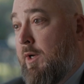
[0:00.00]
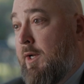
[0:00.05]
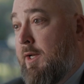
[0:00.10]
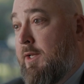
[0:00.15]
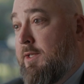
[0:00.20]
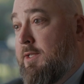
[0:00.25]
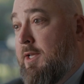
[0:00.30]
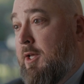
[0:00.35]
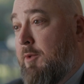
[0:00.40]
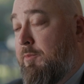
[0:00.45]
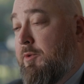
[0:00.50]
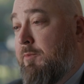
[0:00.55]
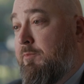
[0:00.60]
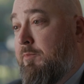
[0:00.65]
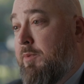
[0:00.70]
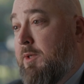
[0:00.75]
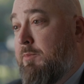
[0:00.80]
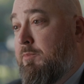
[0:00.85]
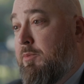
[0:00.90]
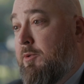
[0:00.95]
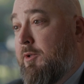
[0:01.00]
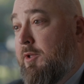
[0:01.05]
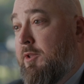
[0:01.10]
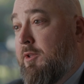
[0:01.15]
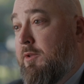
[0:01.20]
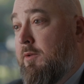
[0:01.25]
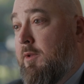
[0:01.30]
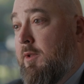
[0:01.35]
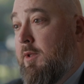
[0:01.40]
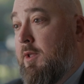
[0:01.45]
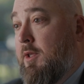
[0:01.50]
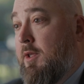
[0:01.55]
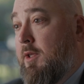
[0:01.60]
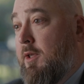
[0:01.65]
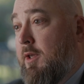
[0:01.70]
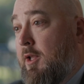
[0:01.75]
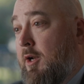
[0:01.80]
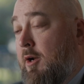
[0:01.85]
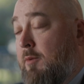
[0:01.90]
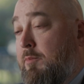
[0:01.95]
in it to help the people and
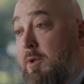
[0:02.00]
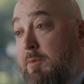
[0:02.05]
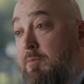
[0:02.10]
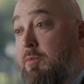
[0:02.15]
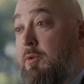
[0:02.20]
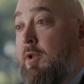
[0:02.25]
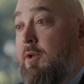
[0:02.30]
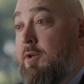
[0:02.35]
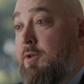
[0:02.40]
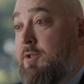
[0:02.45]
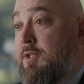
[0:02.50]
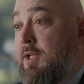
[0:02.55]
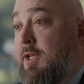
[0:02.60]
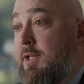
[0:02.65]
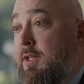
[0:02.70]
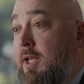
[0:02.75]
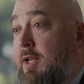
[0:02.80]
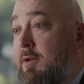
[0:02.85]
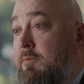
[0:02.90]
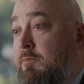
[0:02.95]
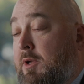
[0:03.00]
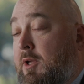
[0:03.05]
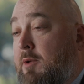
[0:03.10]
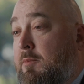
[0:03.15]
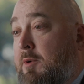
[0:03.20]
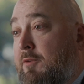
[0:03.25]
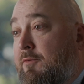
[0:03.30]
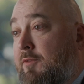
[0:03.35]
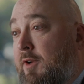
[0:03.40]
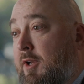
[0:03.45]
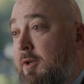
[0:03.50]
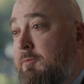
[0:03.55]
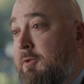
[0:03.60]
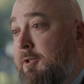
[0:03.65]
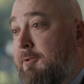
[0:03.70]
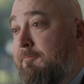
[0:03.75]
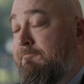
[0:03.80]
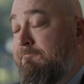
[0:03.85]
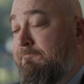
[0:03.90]
and our people understand that and become our family.